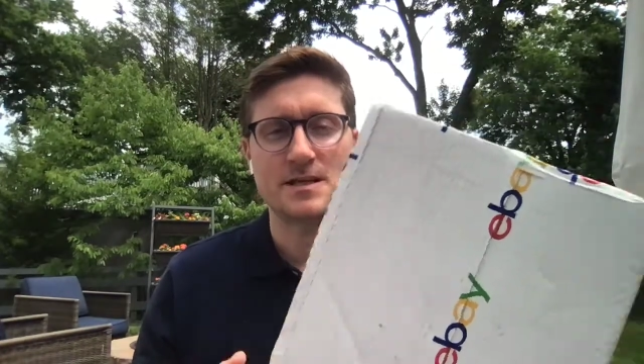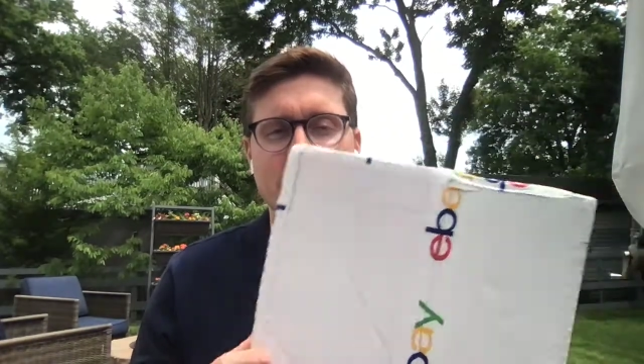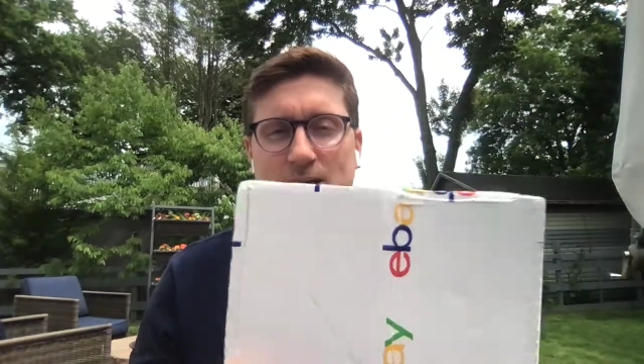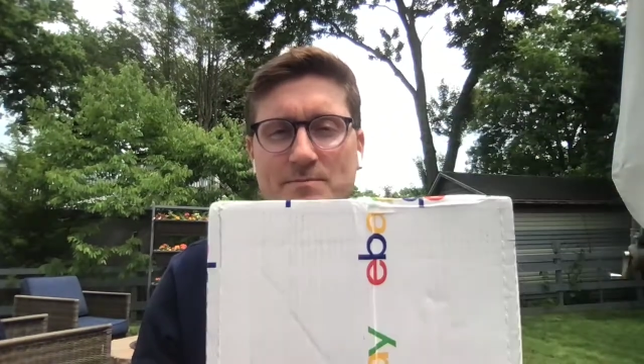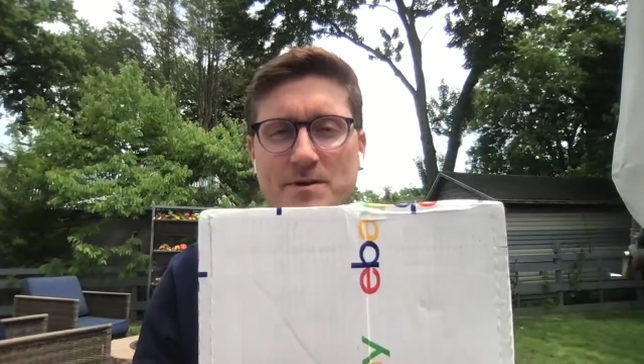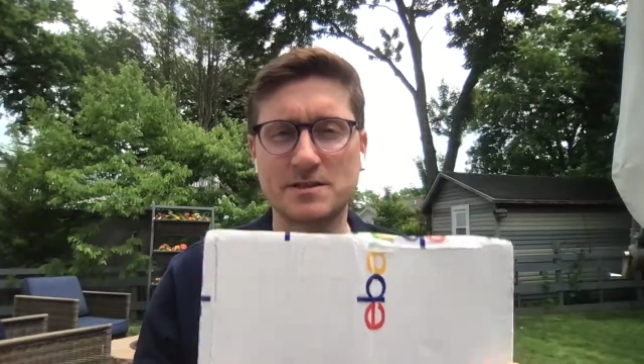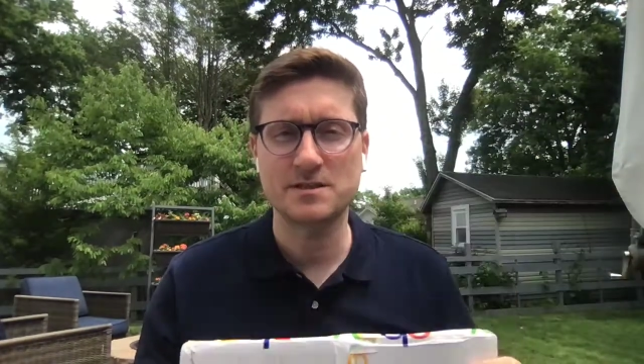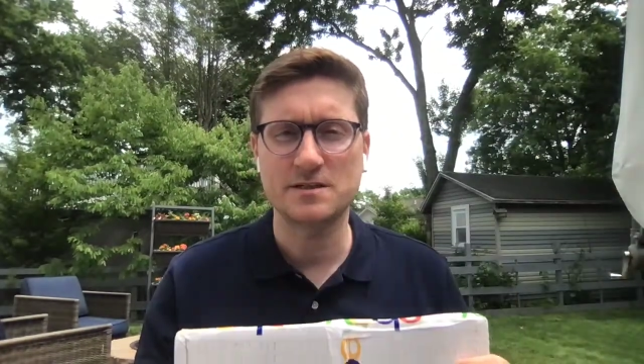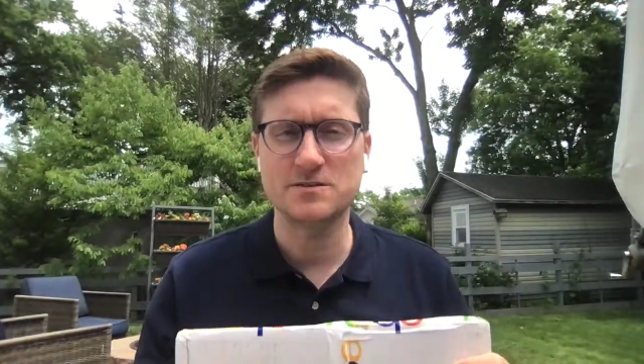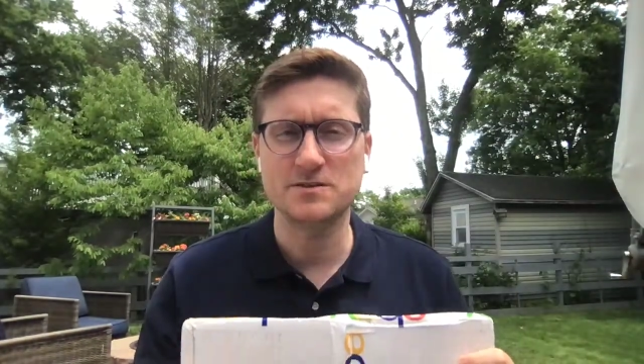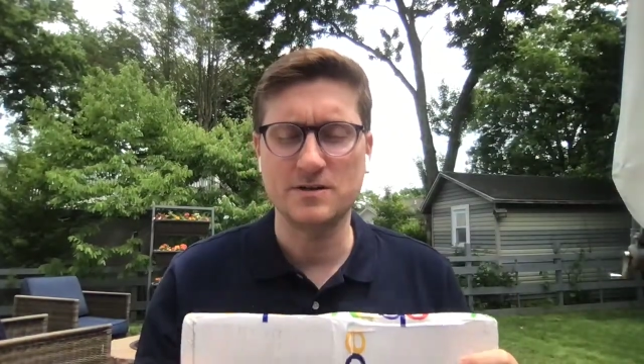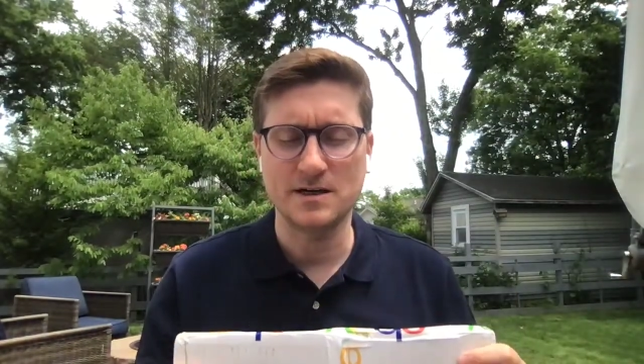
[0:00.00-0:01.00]
I think I mentioned
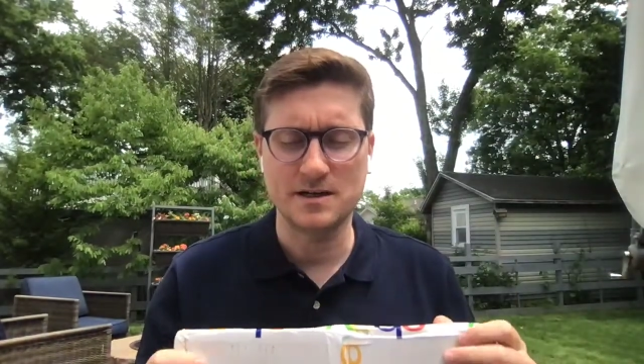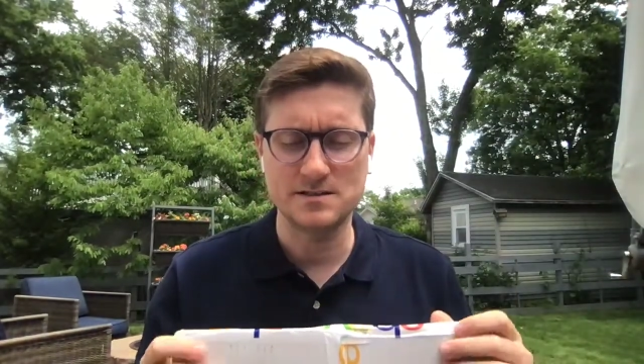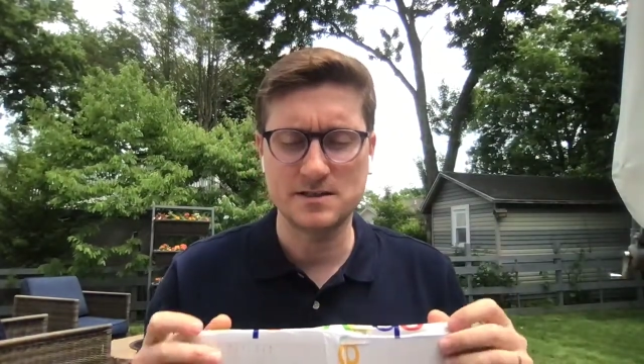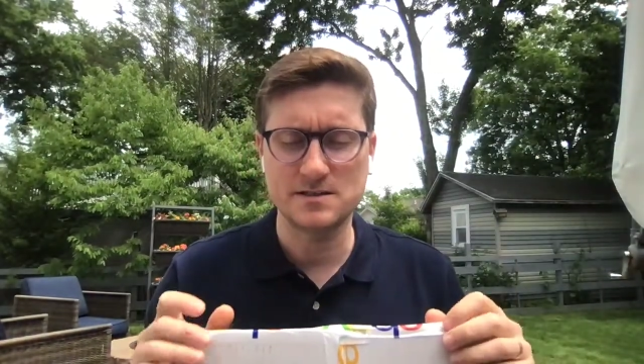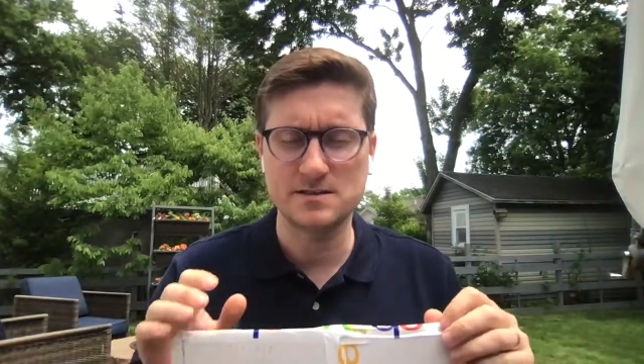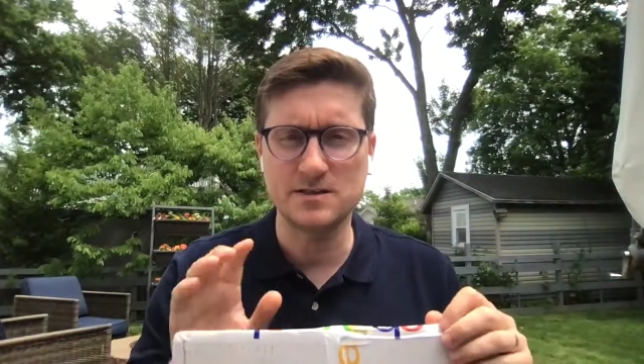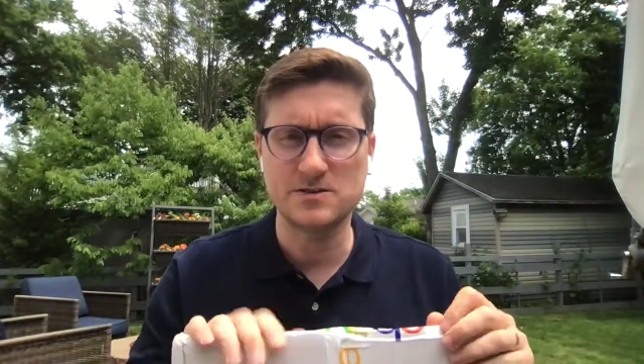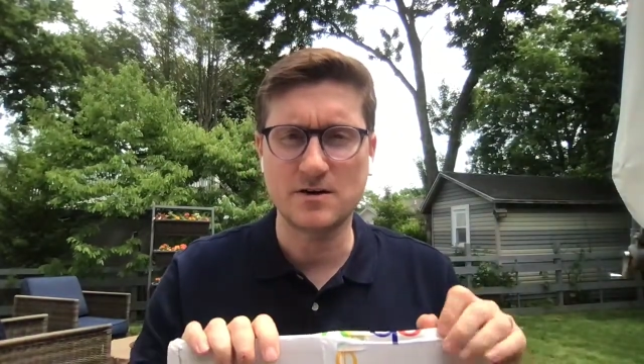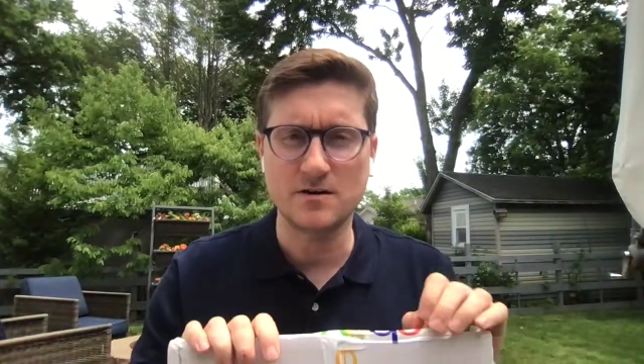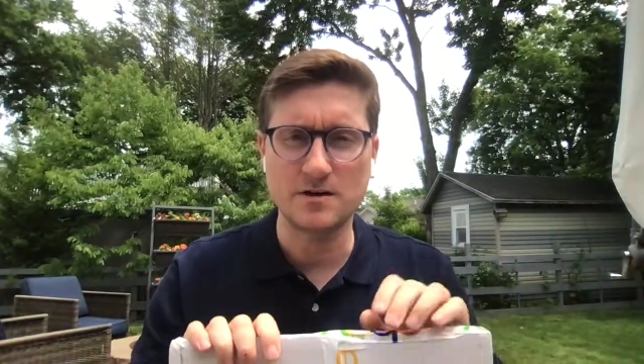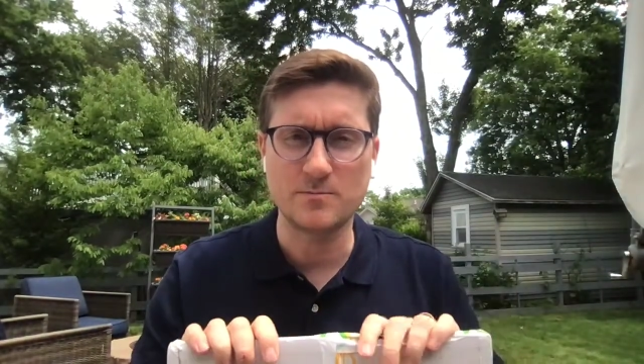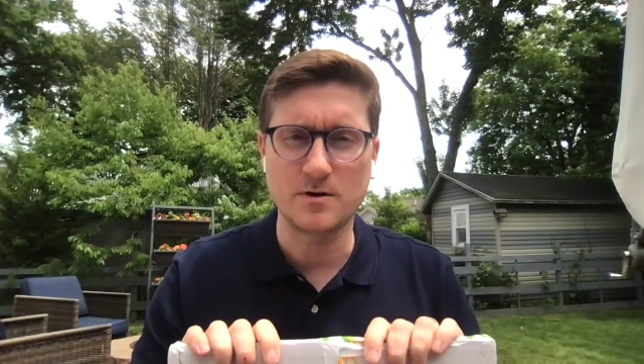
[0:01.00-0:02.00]
it to you guys. This is a
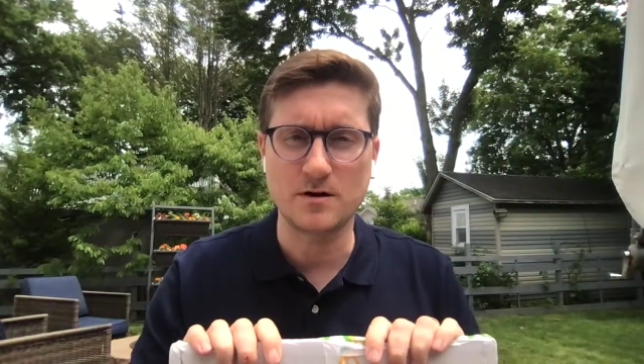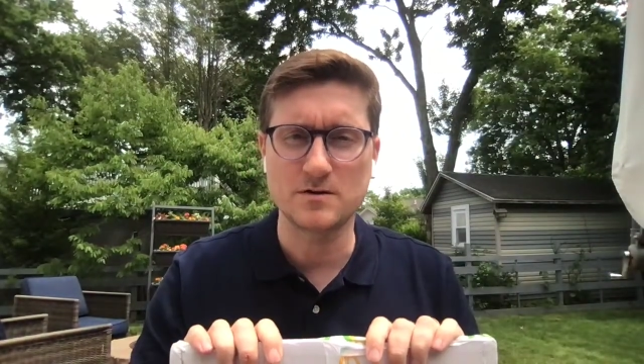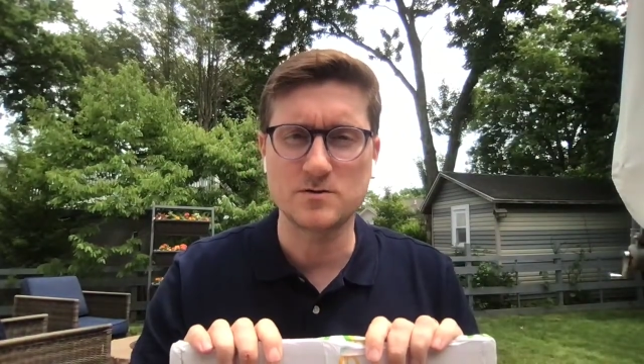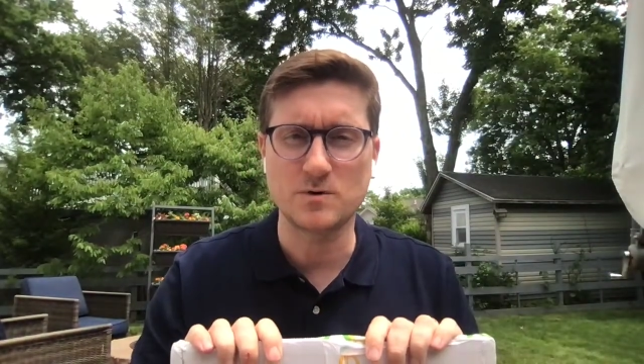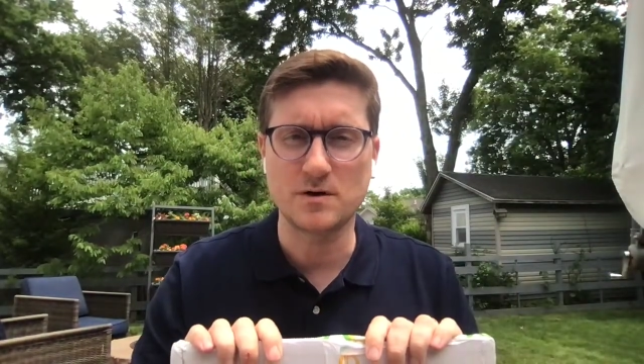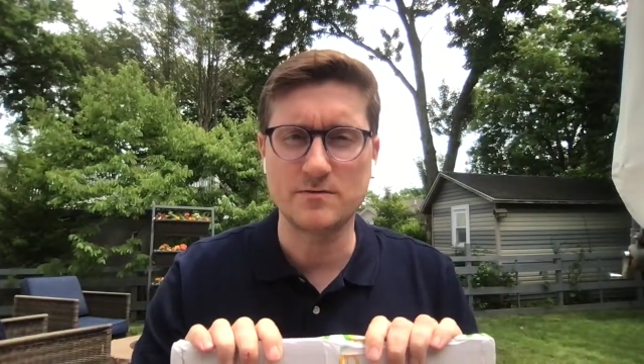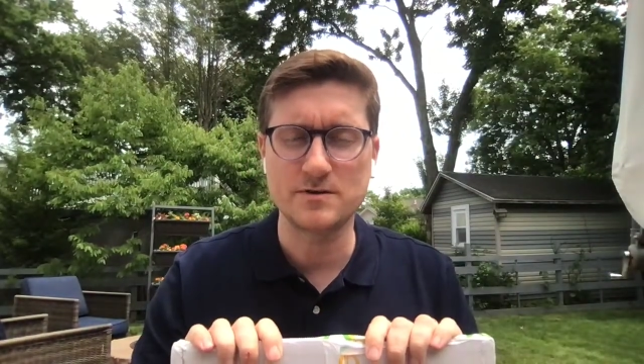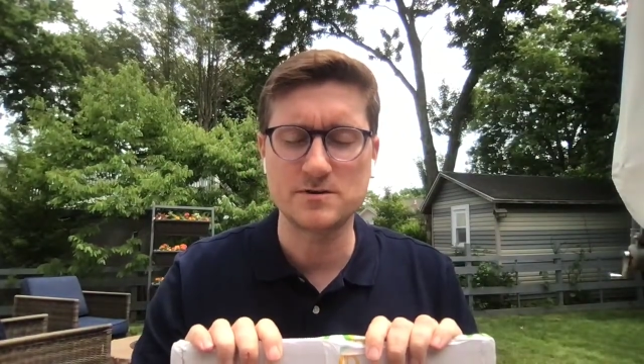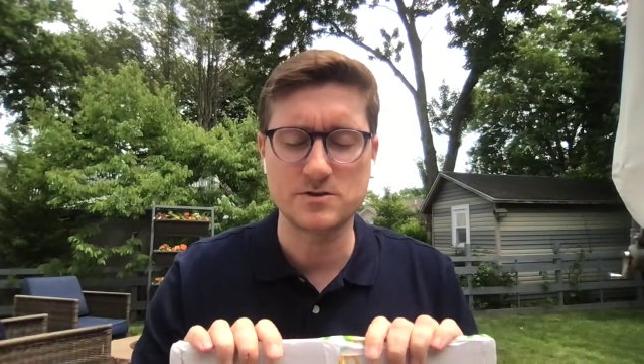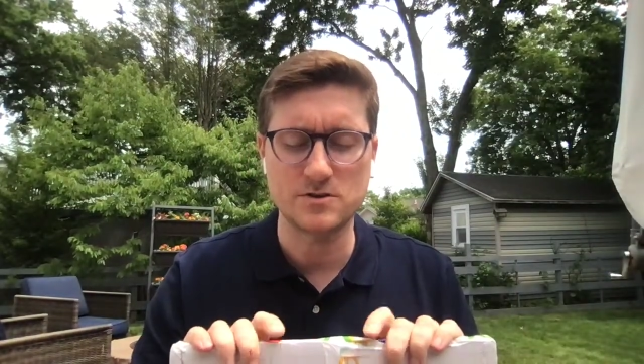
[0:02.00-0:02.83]
Charlie Parker 12 inch.